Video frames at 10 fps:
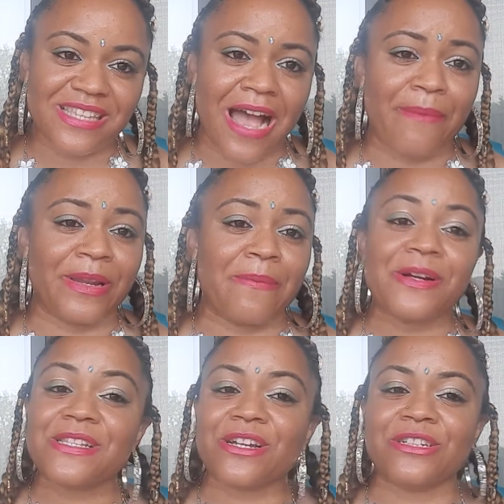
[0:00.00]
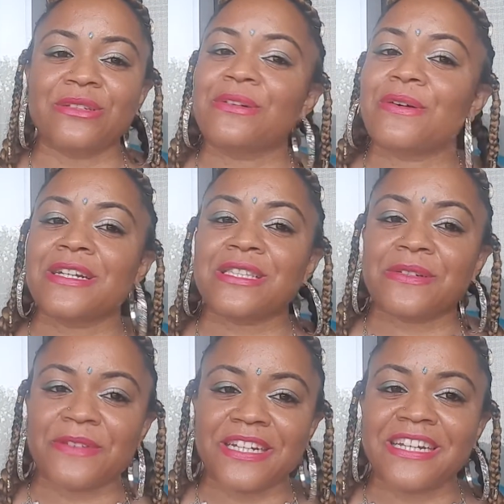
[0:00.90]
How many books are you going
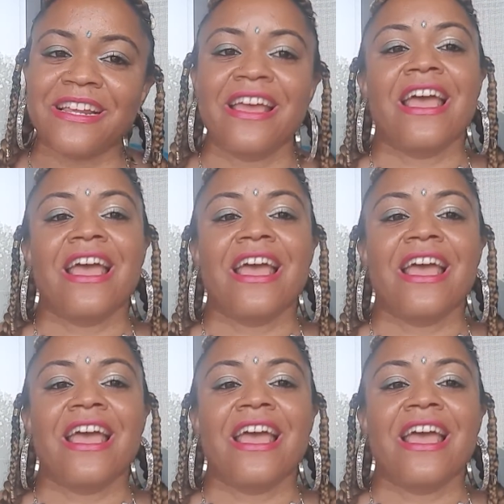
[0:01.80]
to read?